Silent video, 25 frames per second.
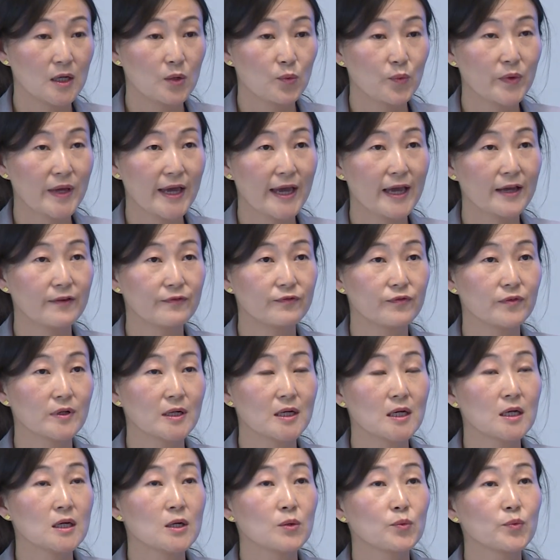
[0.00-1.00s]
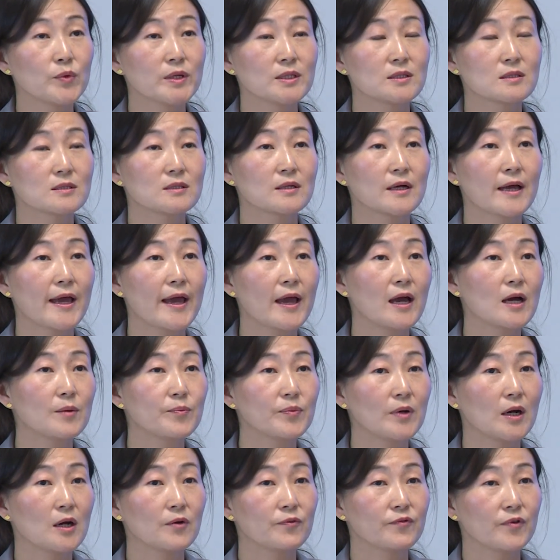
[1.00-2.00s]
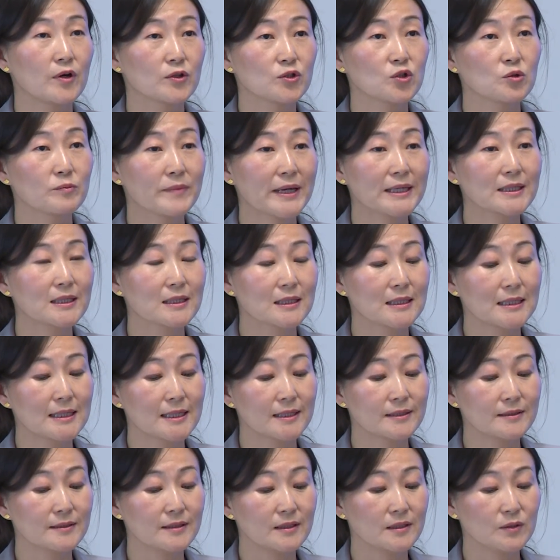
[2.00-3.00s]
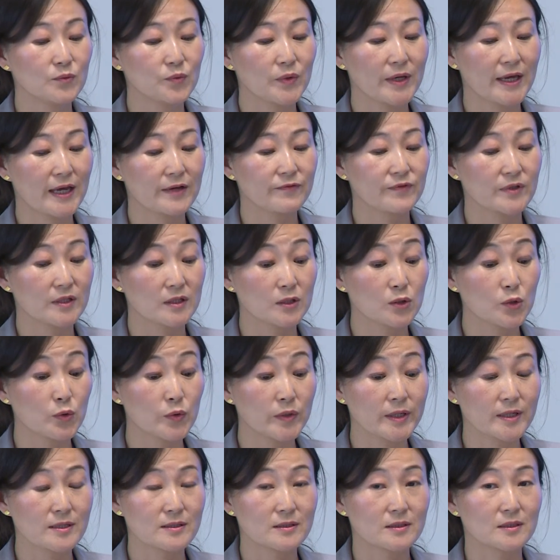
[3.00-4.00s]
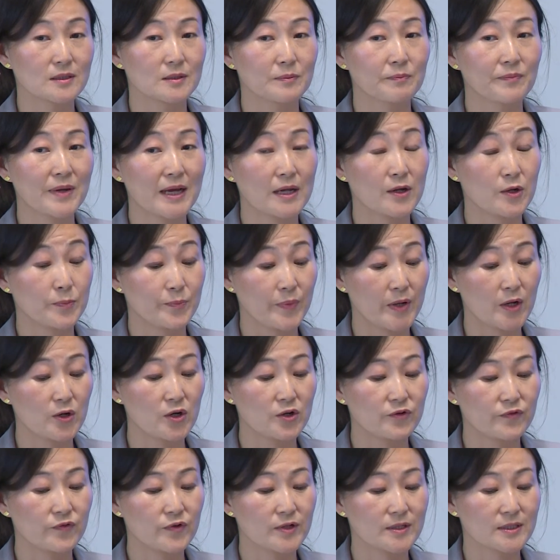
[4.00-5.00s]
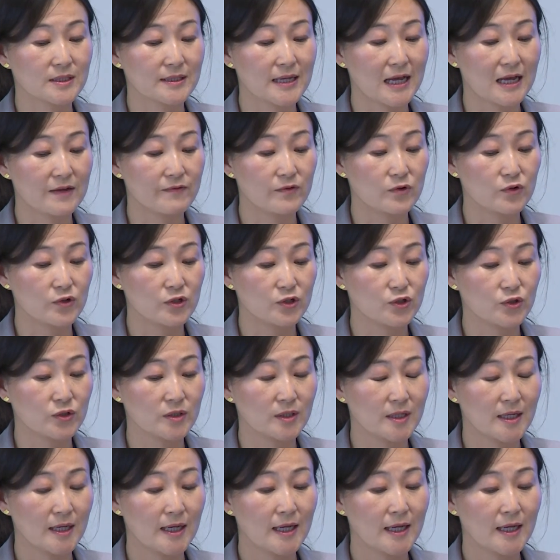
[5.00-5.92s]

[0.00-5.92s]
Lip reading: We have, with the help of automatic learning, we have increased the paraphrase coverage.